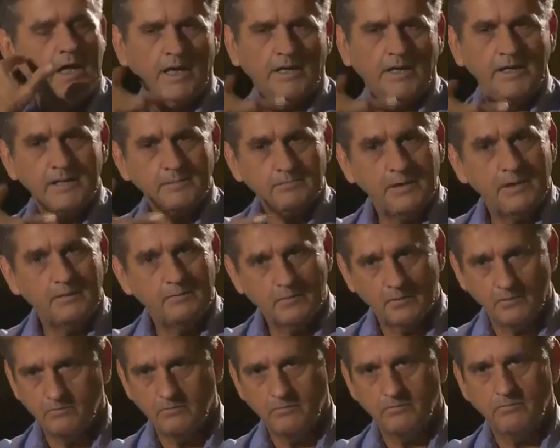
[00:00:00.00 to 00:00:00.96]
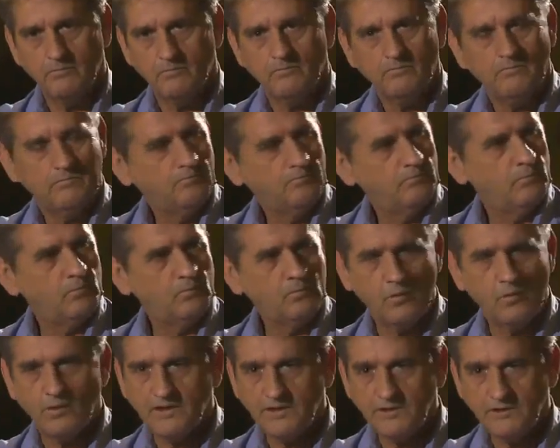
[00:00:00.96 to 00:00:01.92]
And these people
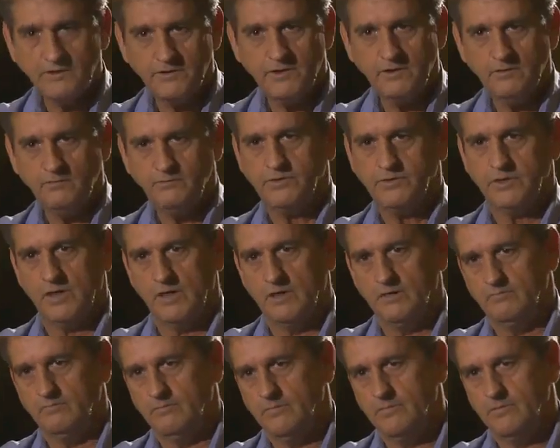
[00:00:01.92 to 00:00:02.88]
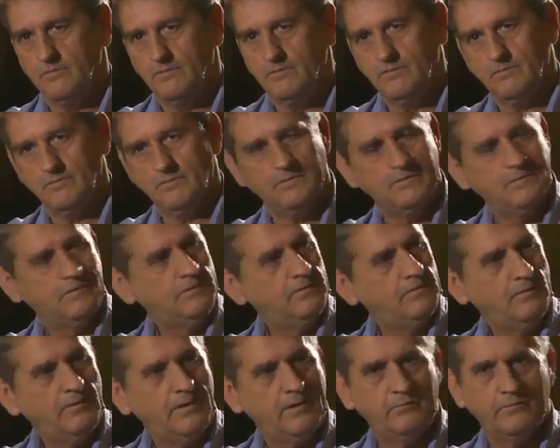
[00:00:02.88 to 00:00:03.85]
wanted to do something.
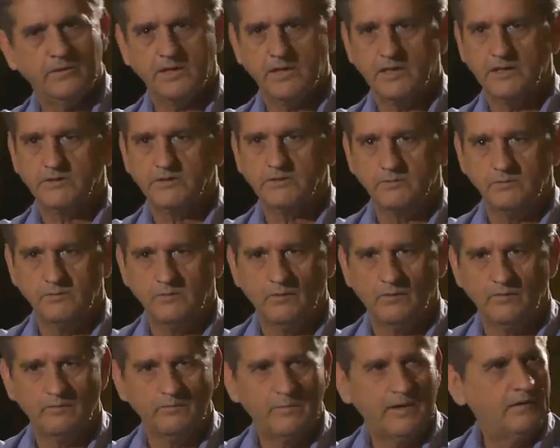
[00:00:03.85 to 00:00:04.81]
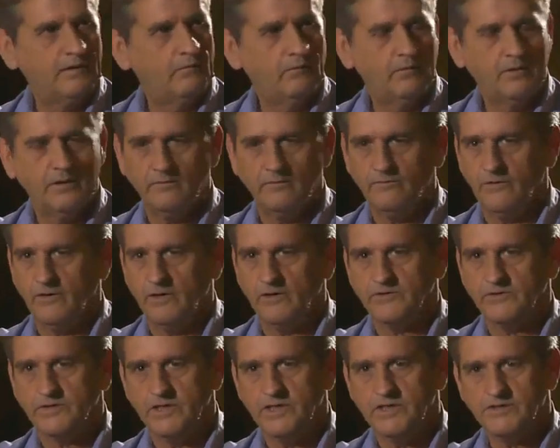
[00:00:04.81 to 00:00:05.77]
They were getting screwed over by the
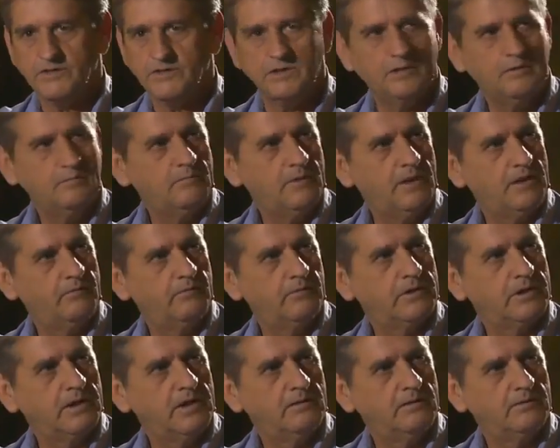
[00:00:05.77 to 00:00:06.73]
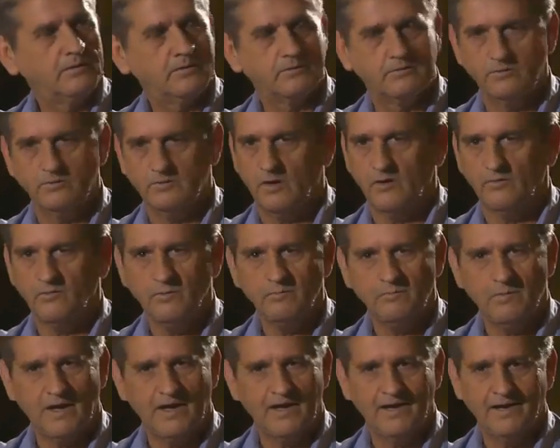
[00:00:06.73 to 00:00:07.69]
welfare system. They were getting screwed over
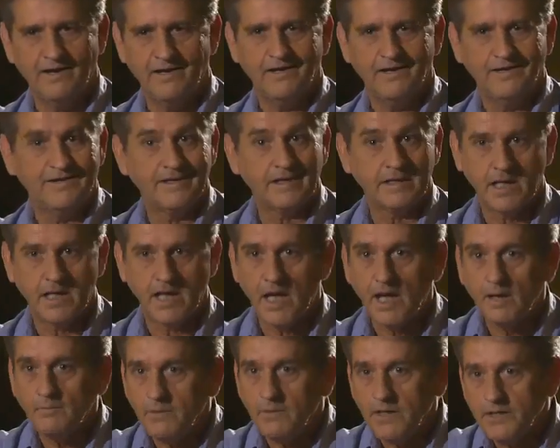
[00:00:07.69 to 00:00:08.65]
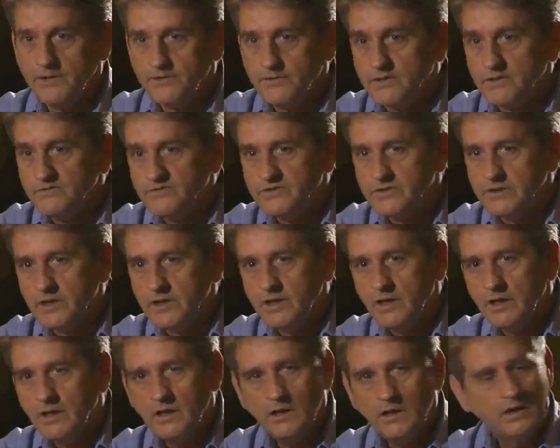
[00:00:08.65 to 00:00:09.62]
by the CAP agency.
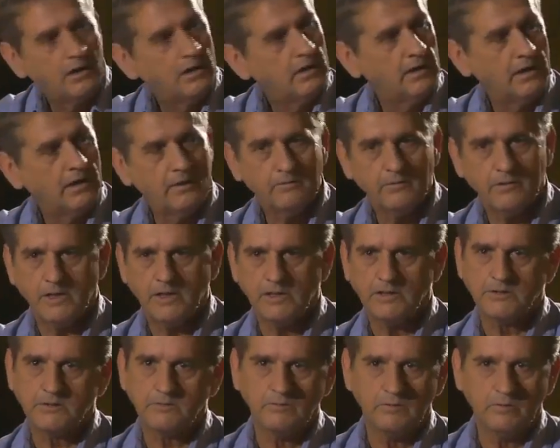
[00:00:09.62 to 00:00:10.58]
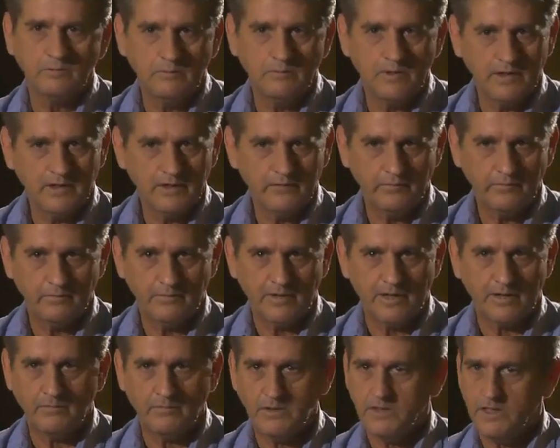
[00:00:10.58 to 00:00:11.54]
They were getting screwed by
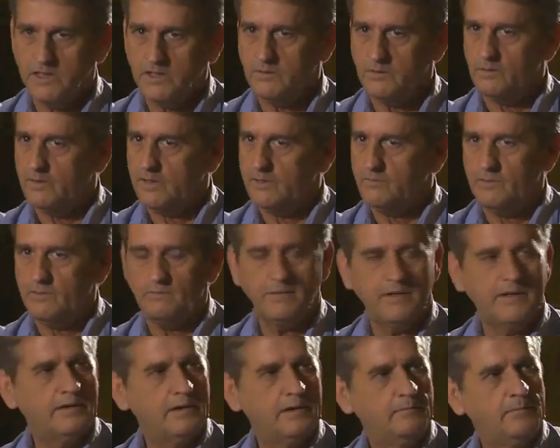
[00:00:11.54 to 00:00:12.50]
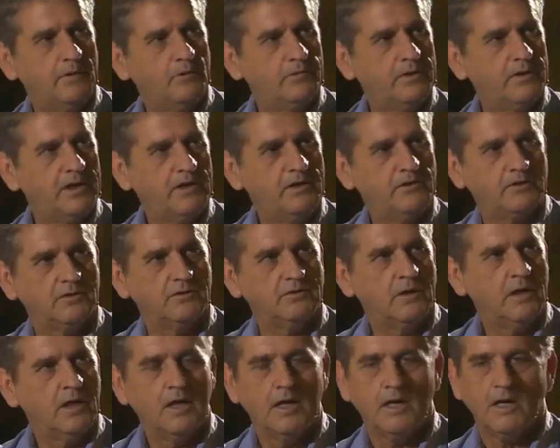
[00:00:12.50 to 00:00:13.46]
everybody, but yet nobody wasn't paying them no attention.